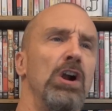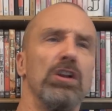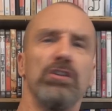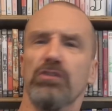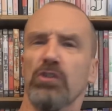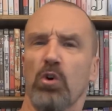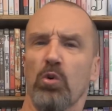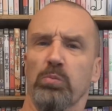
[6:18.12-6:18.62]

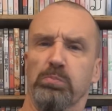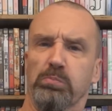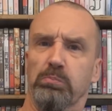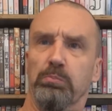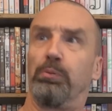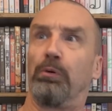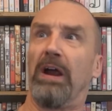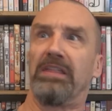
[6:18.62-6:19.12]
so
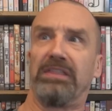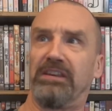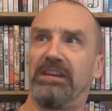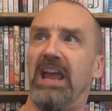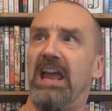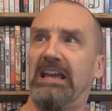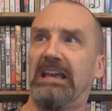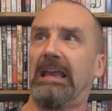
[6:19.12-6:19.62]

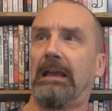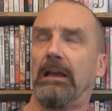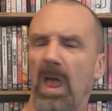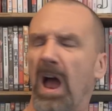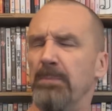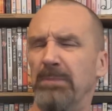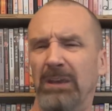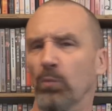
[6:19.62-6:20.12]
breathtaking?
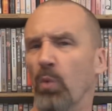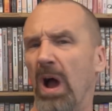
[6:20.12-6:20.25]
I mean,